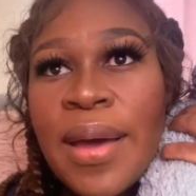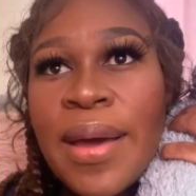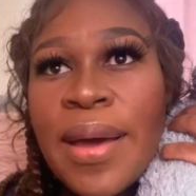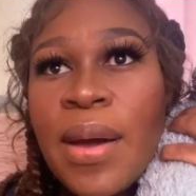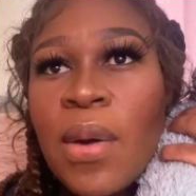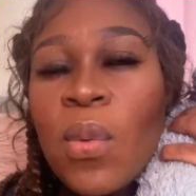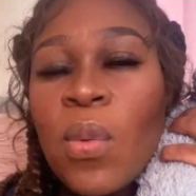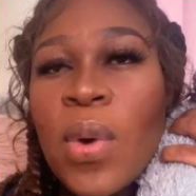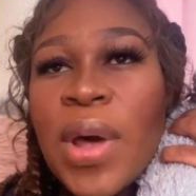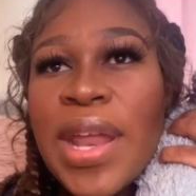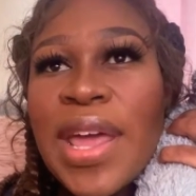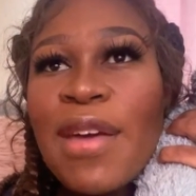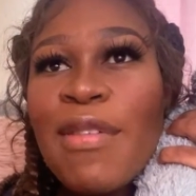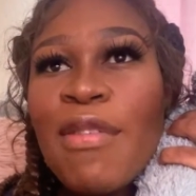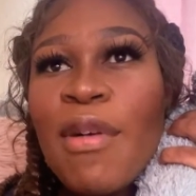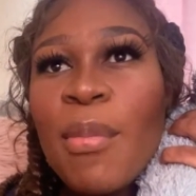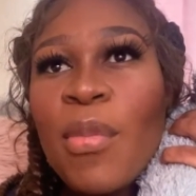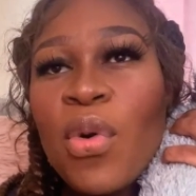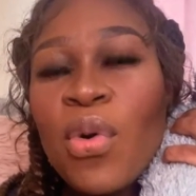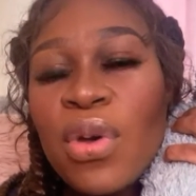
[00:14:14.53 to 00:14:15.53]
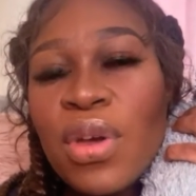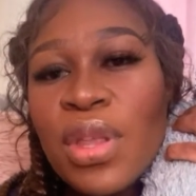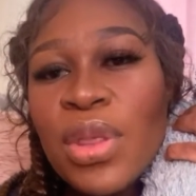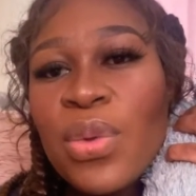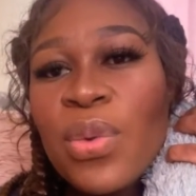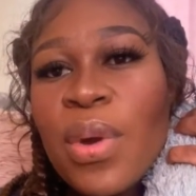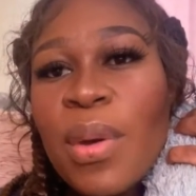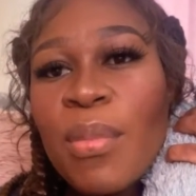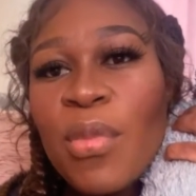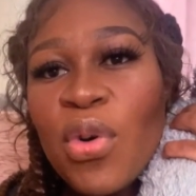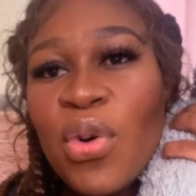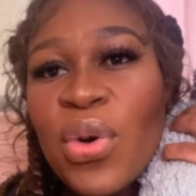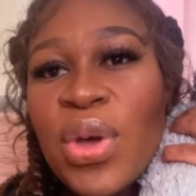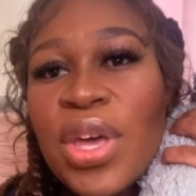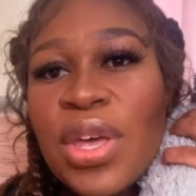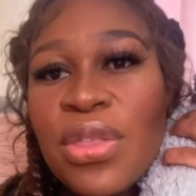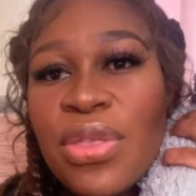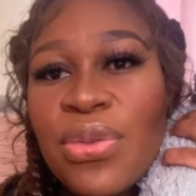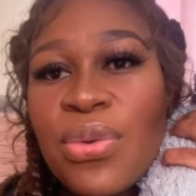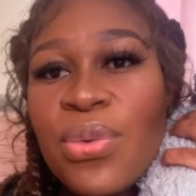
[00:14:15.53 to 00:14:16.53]
whatever I'm going through
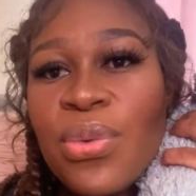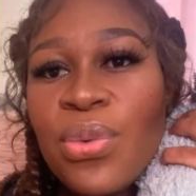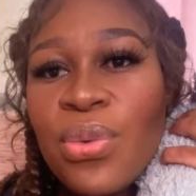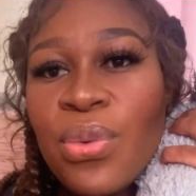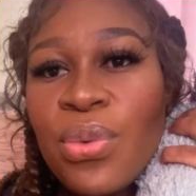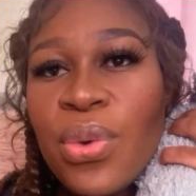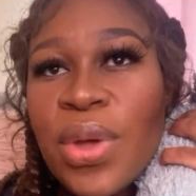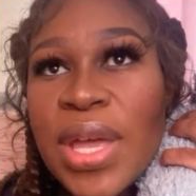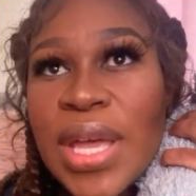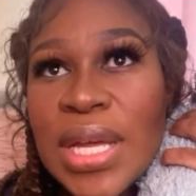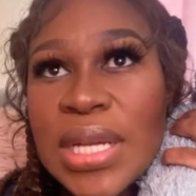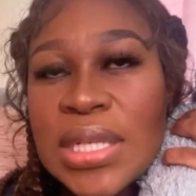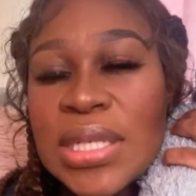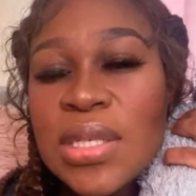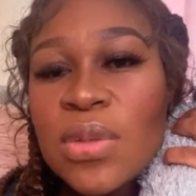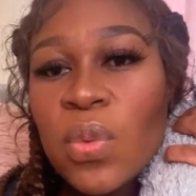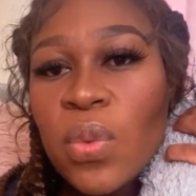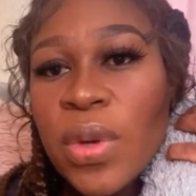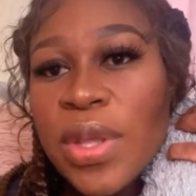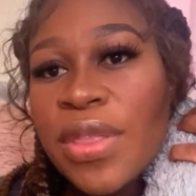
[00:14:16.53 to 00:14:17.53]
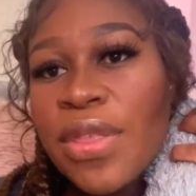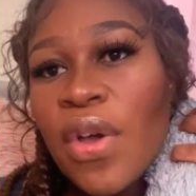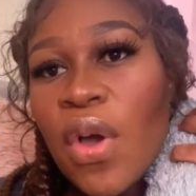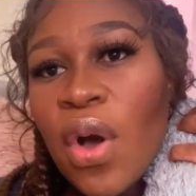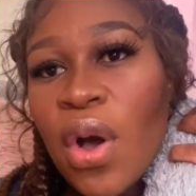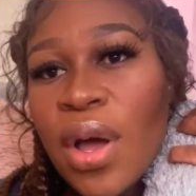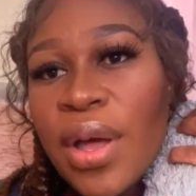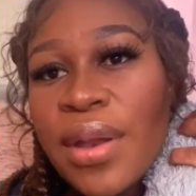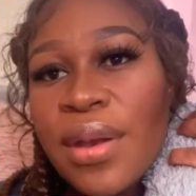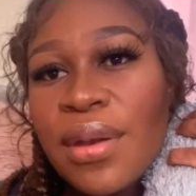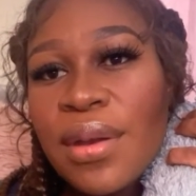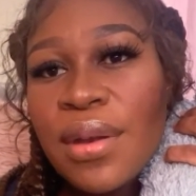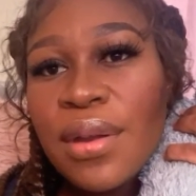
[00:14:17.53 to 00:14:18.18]
it with God.